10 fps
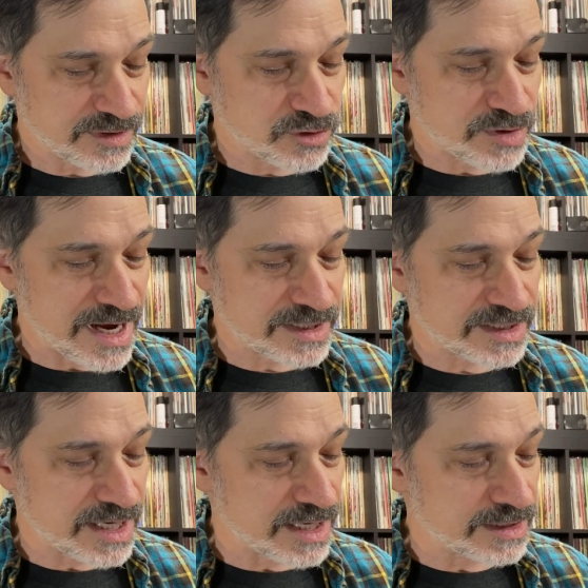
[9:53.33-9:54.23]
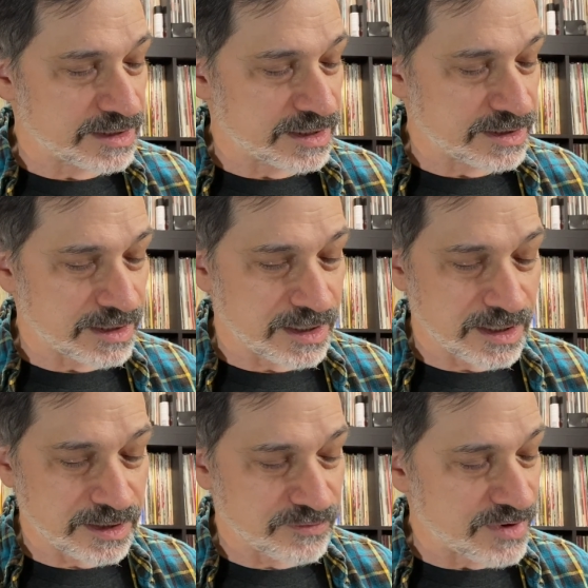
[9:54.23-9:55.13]
tracks on
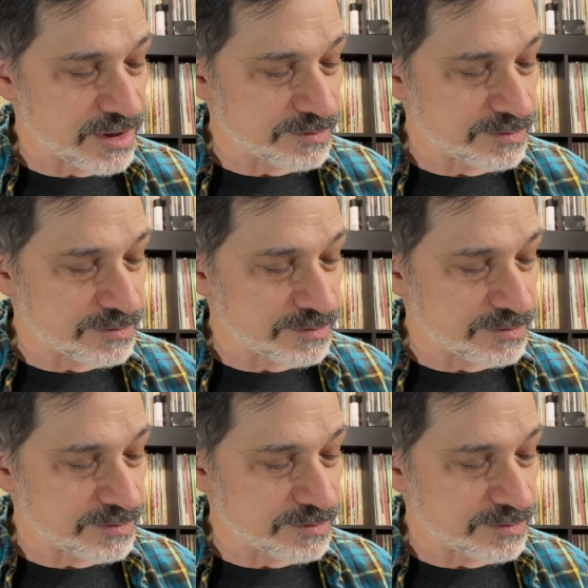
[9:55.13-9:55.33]
Volume